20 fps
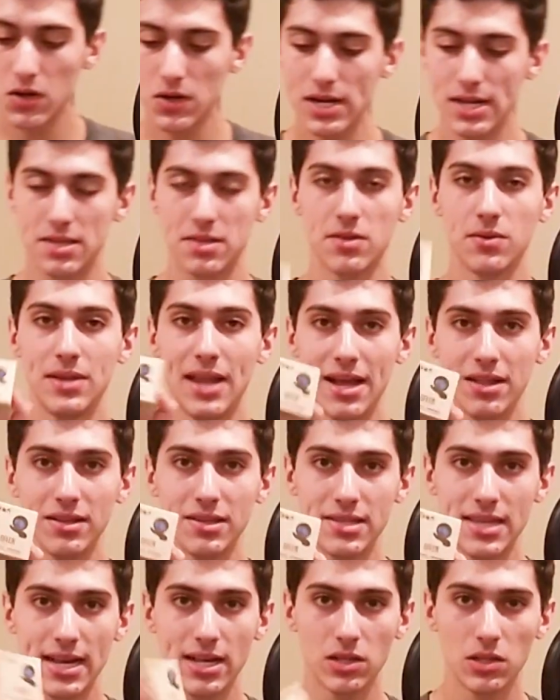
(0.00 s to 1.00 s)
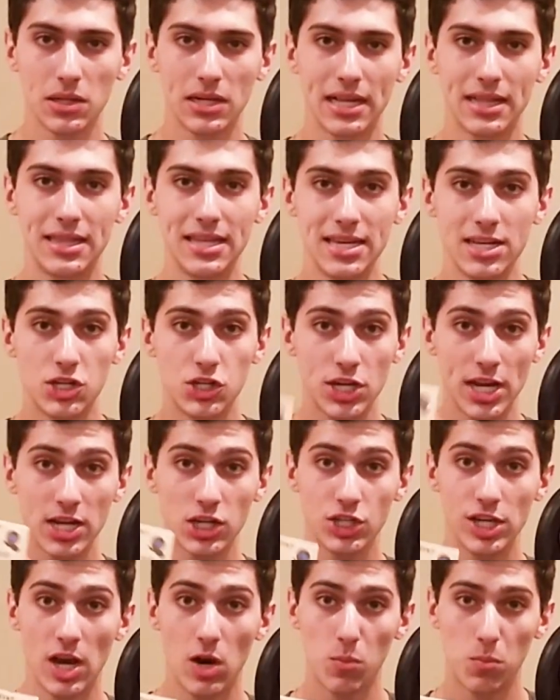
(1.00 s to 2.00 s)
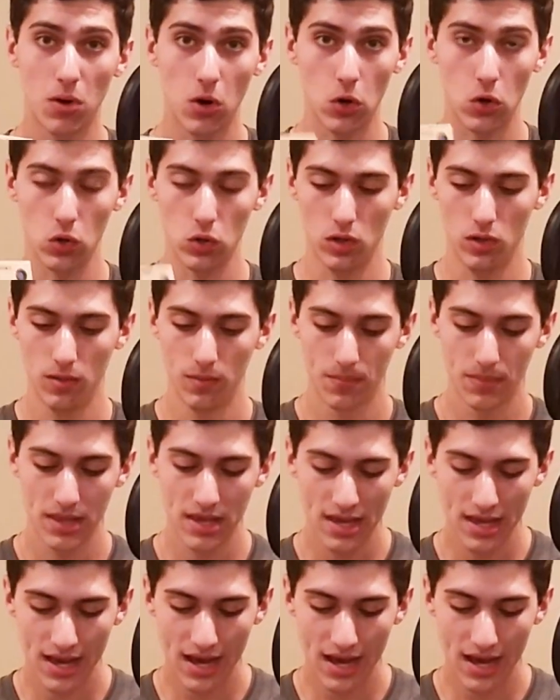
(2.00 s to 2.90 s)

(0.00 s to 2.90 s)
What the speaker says: Alright, so now let's take a look at the Shangxiao Pearl.